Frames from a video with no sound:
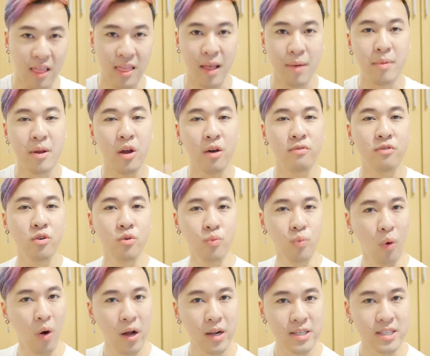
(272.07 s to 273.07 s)
Let me know if you
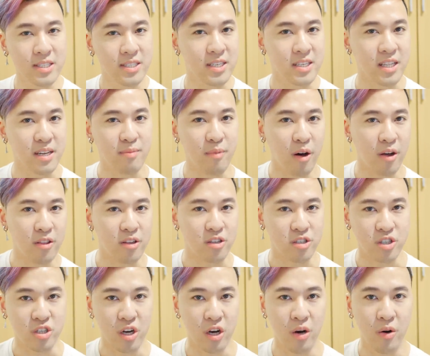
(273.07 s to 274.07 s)
want to see them on the
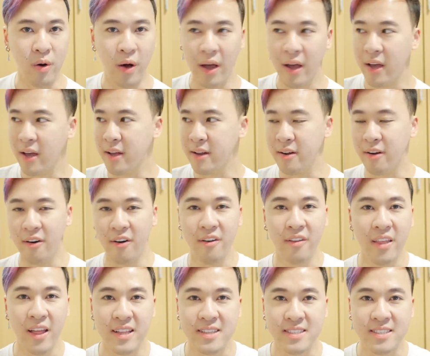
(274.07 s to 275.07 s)
show and all
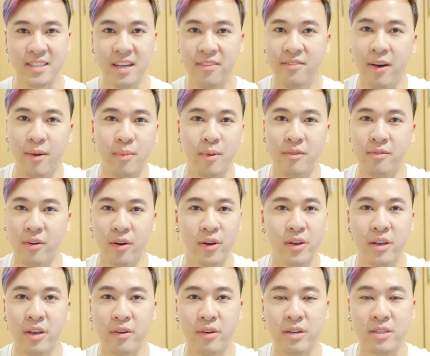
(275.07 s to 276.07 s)
that stuff. I'd be very
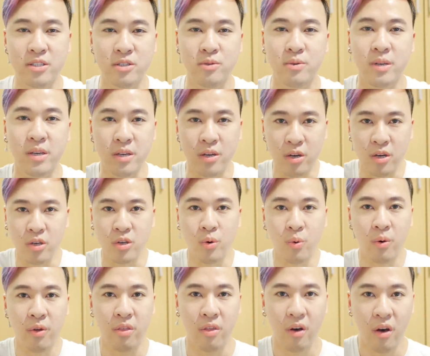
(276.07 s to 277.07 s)
curious to hear
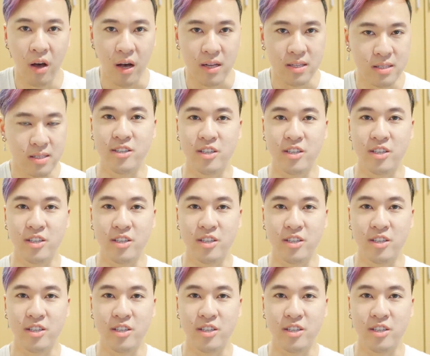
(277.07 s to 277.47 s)
your thoughts.